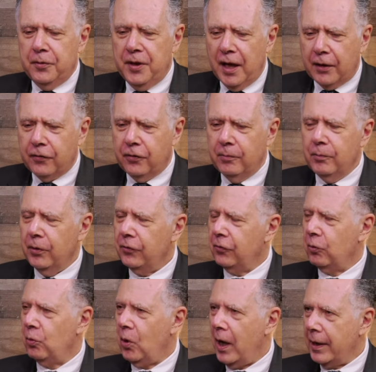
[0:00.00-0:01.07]
Nixon
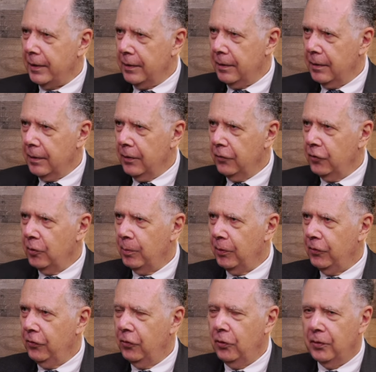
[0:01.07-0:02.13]
was right to
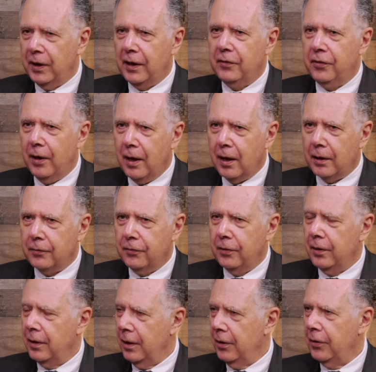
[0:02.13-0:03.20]
pursue
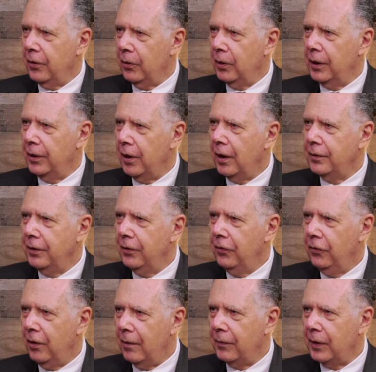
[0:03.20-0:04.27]
detente in the early
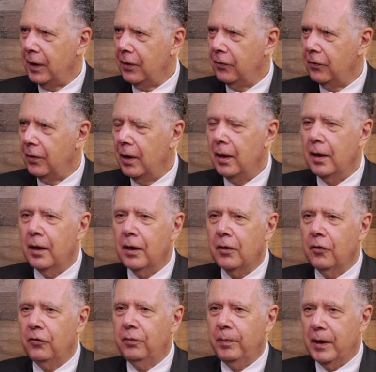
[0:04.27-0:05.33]
1970s
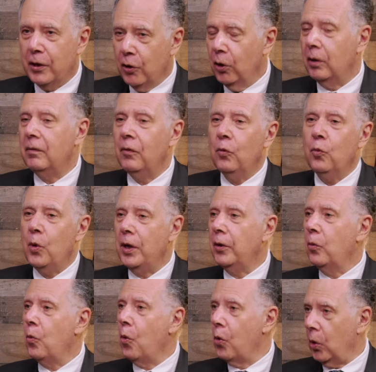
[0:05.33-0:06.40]
because we couldn't
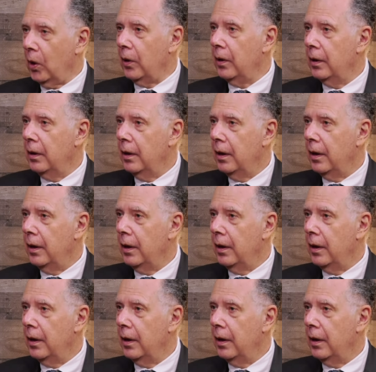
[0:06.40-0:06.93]
win a war